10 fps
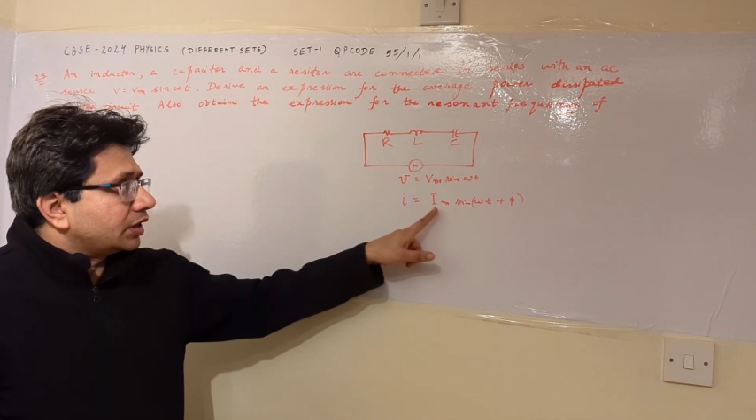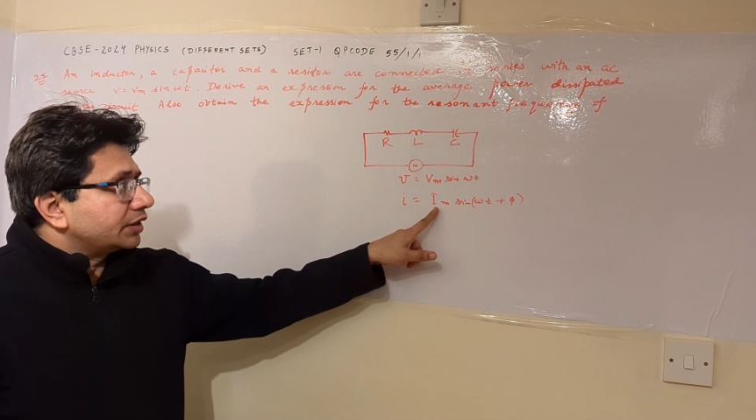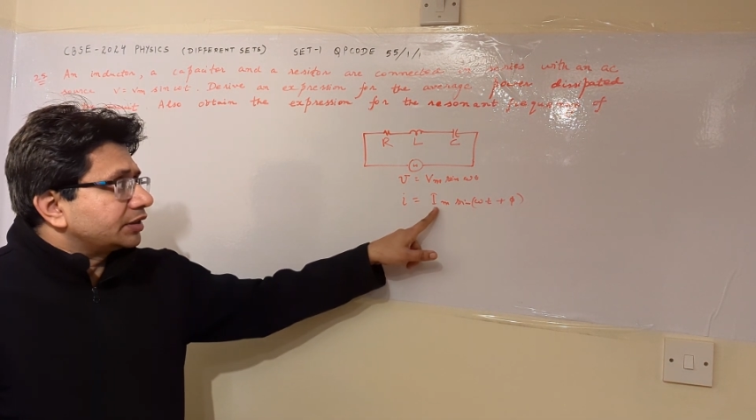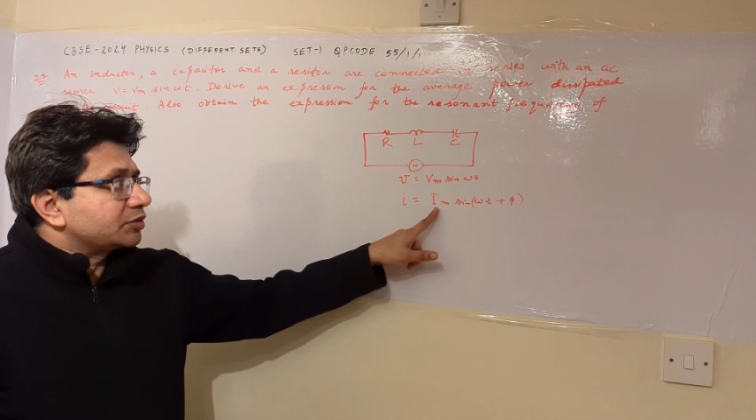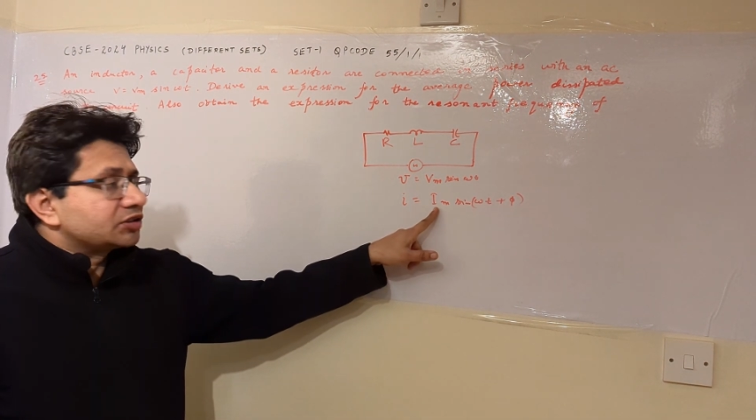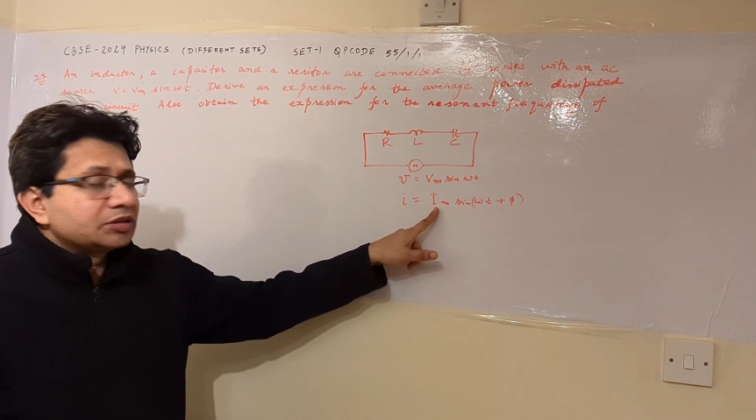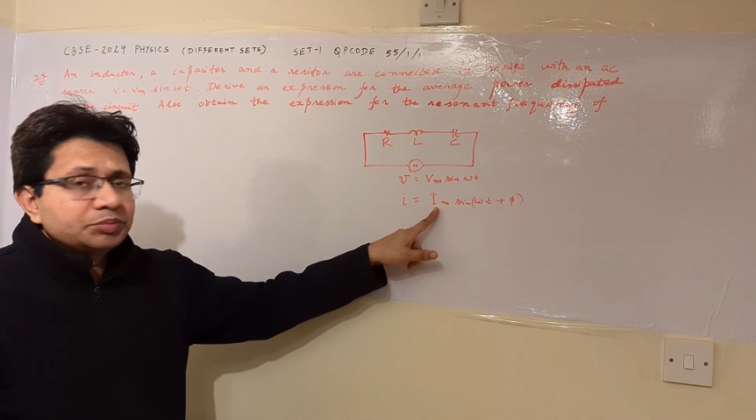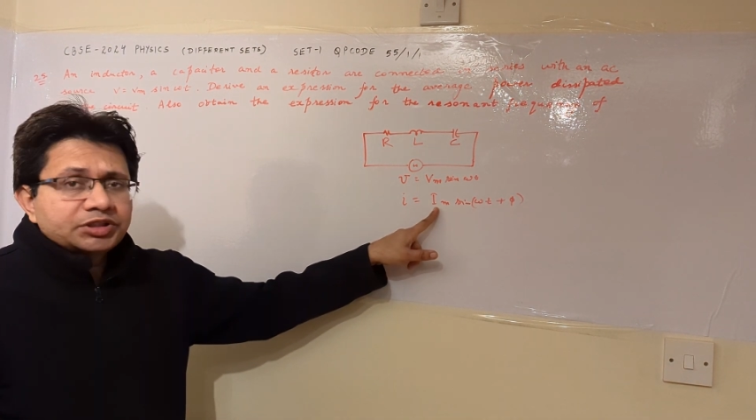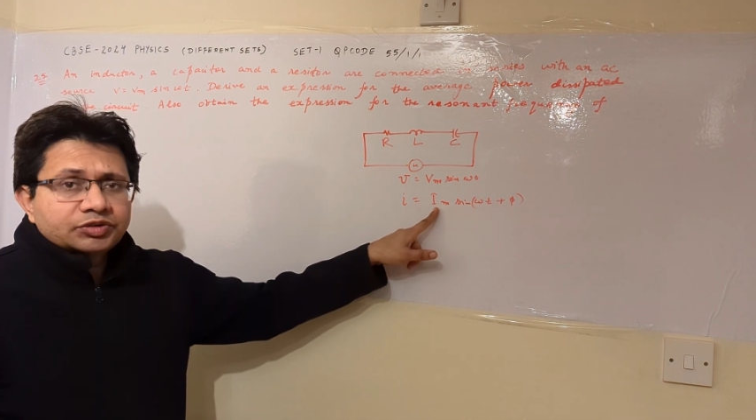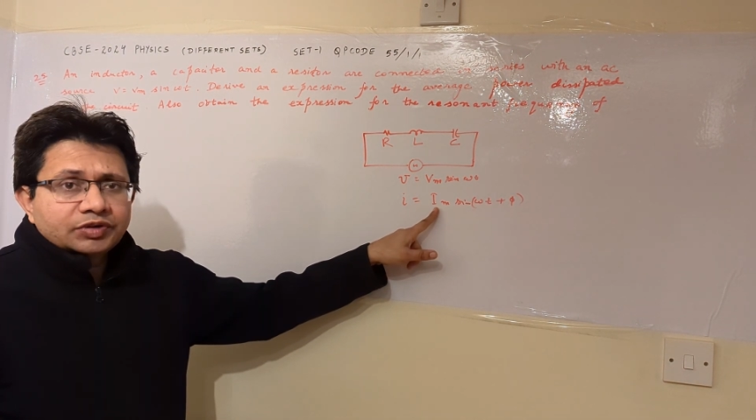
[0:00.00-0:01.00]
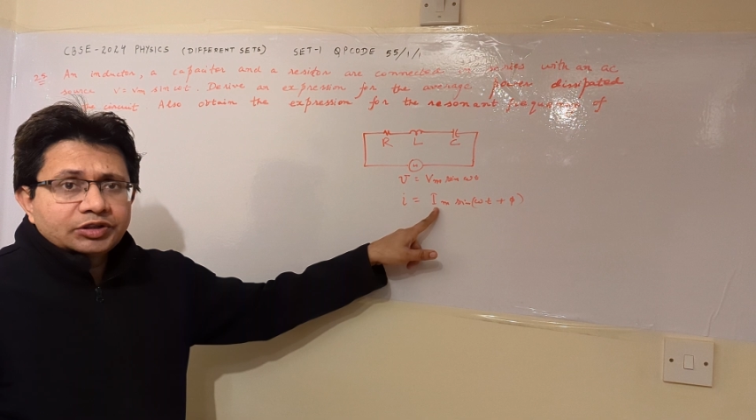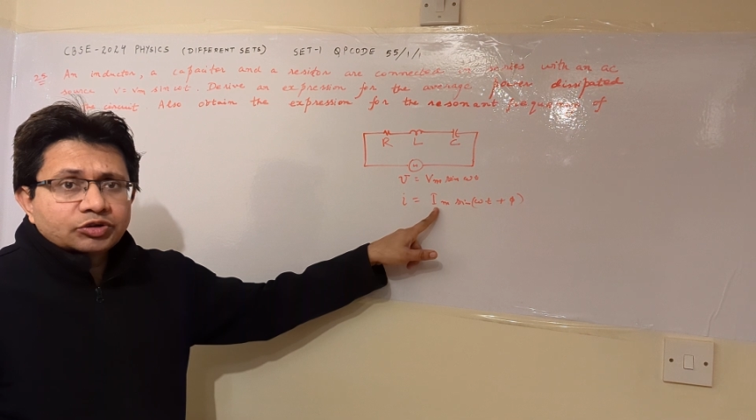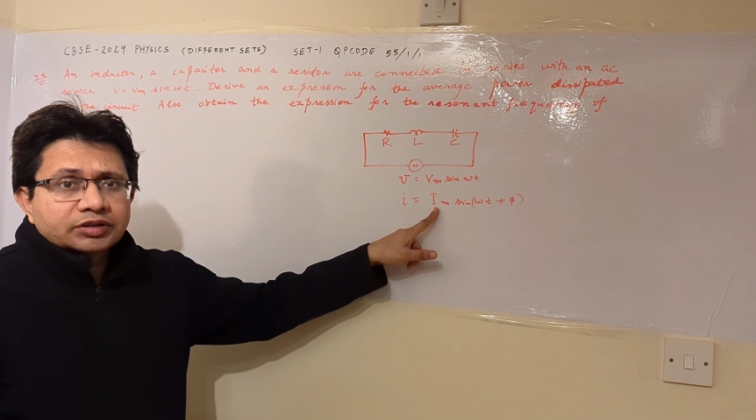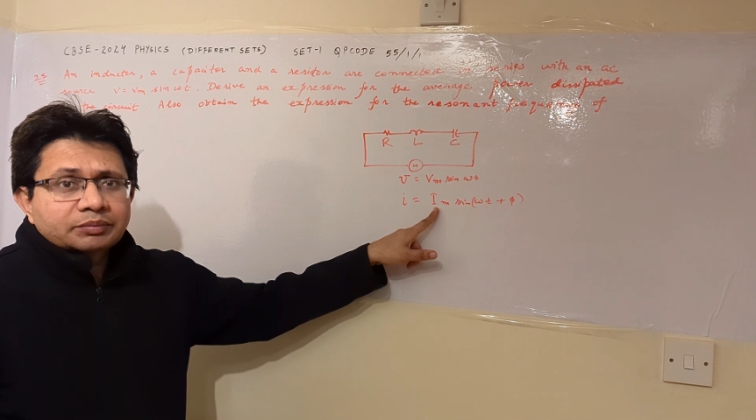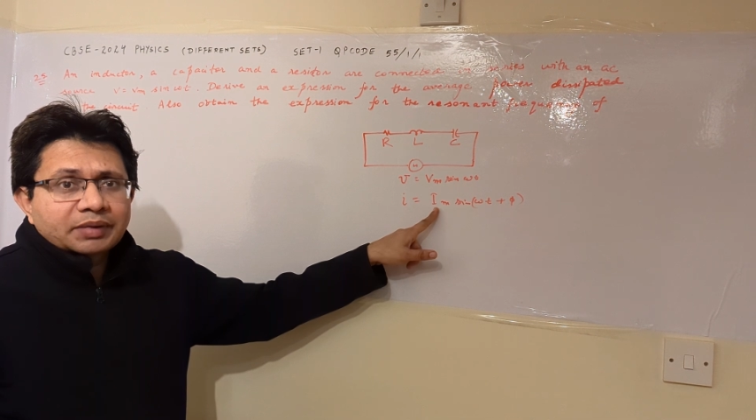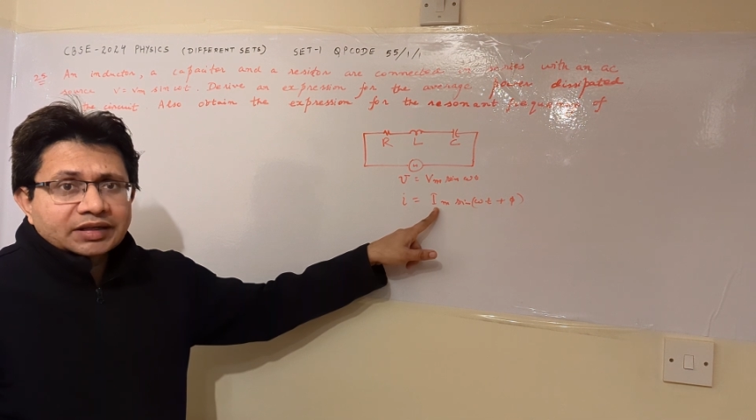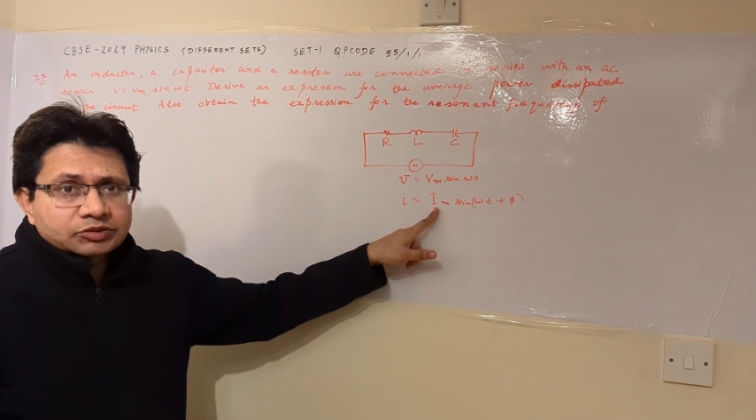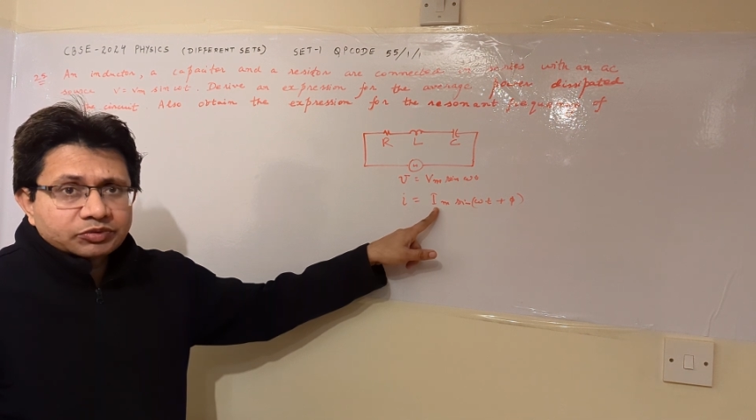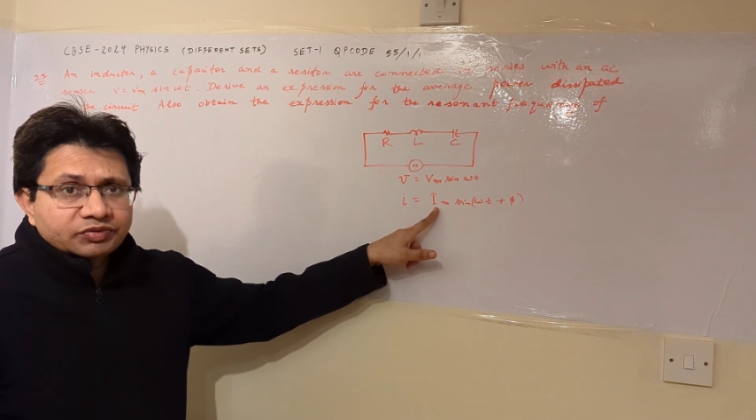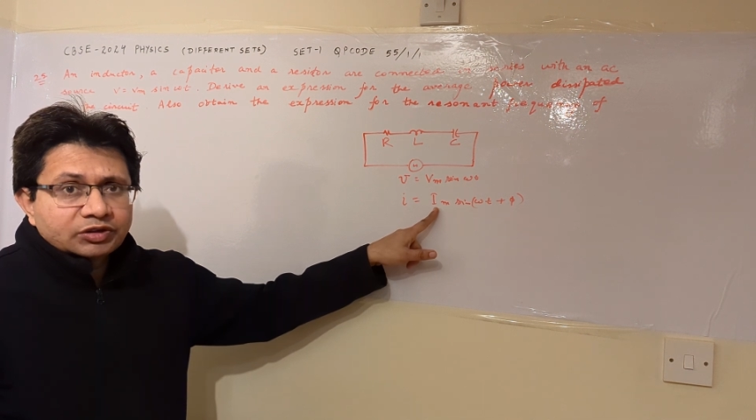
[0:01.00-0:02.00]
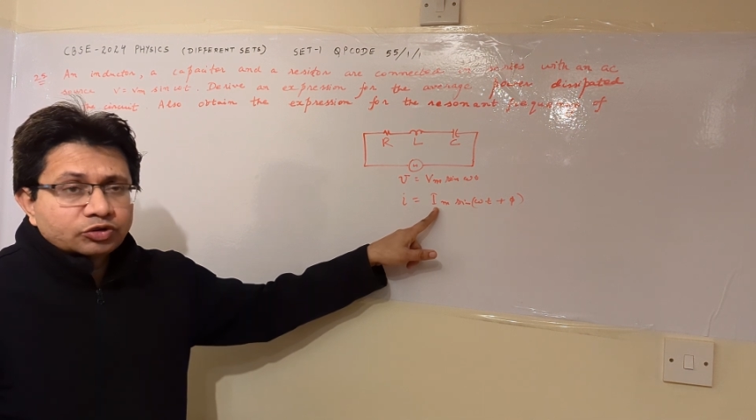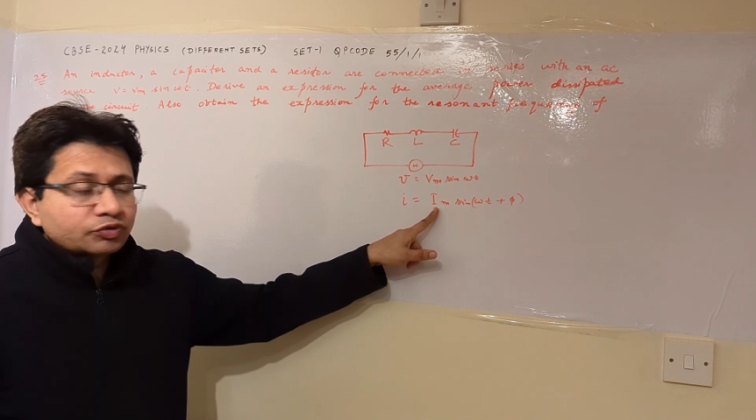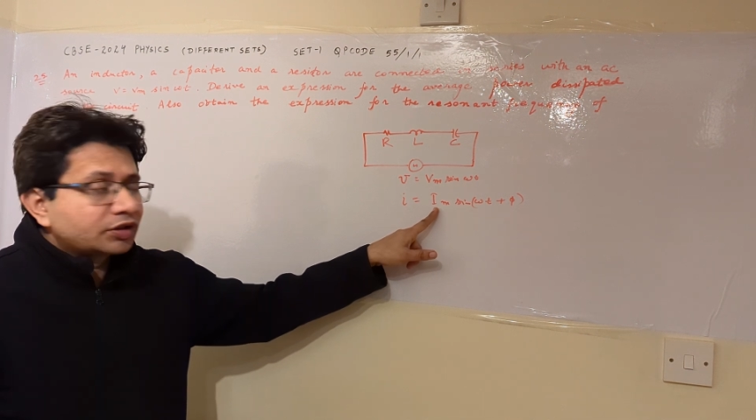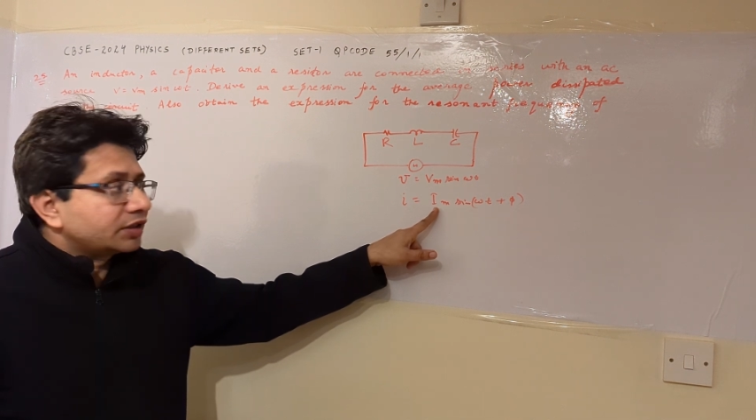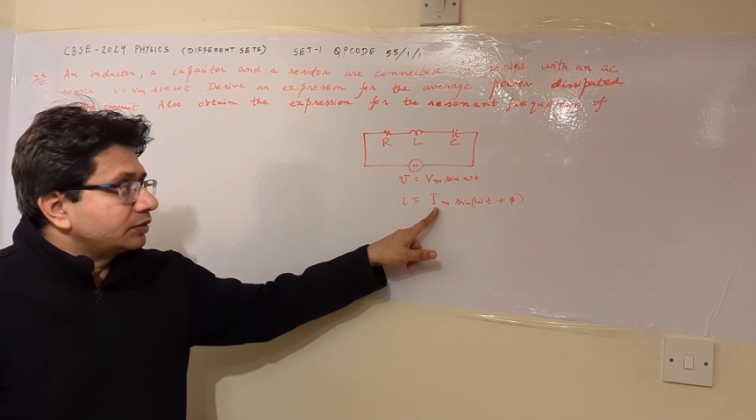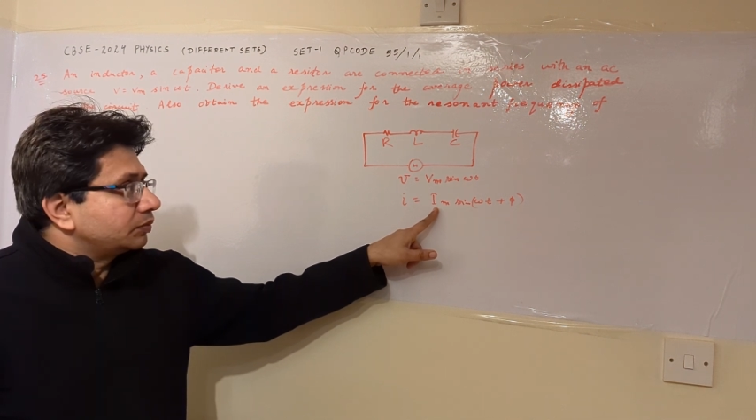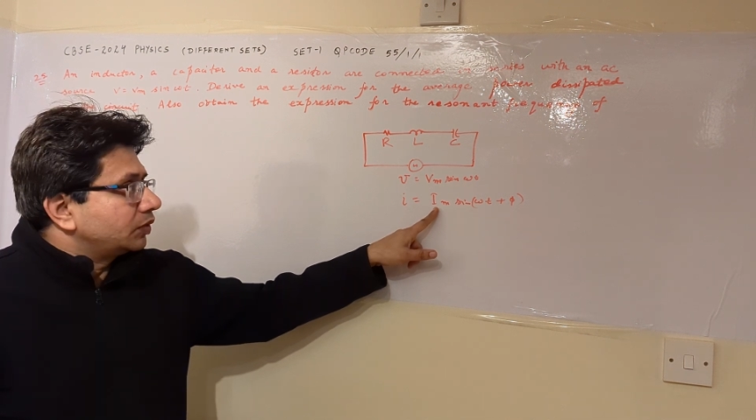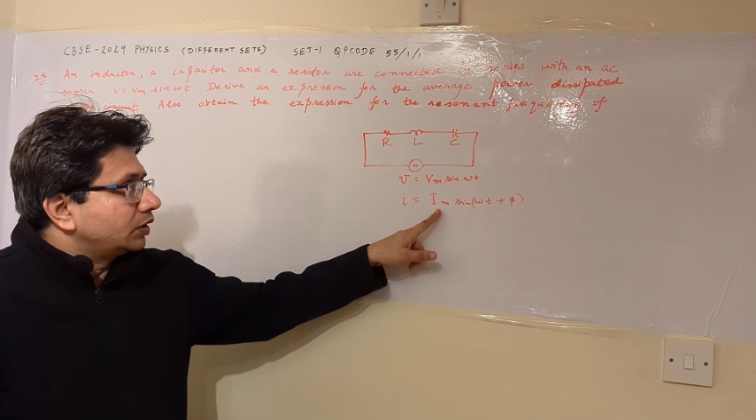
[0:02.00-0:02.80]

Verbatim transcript: Im is the peak value or the maximum value of current